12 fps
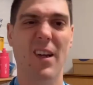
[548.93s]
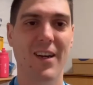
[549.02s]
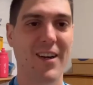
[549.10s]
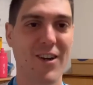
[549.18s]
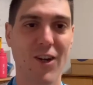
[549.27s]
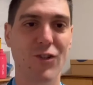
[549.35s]

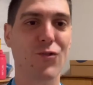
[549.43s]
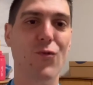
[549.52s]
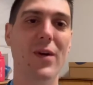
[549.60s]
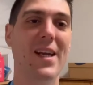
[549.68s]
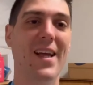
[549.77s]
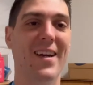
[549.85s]
not
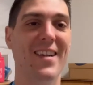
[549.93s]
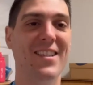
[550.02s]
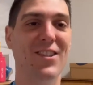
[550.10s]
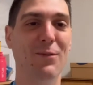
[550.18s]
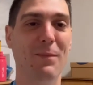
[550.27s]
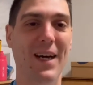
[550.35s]
really an
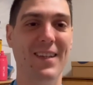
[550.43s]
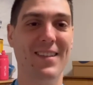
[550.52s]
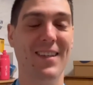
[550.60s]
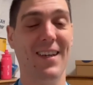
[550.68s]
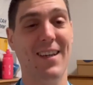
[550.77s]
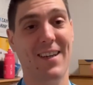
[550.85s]
issue, but
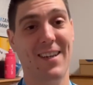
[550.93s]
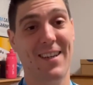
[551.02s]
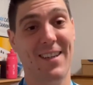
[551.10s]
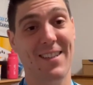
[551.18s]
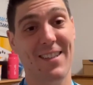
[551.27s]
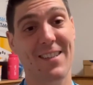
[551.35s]

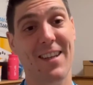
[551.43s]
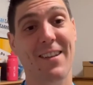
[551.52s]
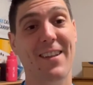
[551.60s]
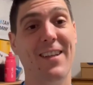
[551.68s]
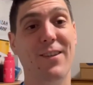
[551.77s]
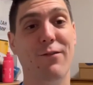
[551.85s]

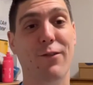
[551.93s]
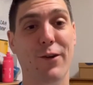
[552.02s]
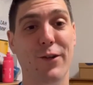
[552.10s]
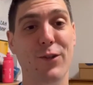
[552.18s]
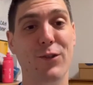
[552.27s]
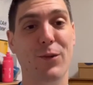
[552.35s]
something for
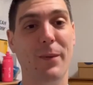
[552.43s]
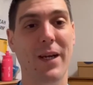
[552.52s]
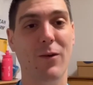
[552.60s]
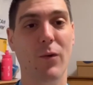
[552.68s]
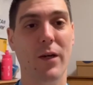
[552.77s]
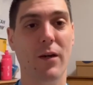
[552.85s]
you to be
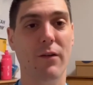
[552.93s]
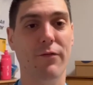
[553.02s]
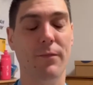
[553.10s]
aware of.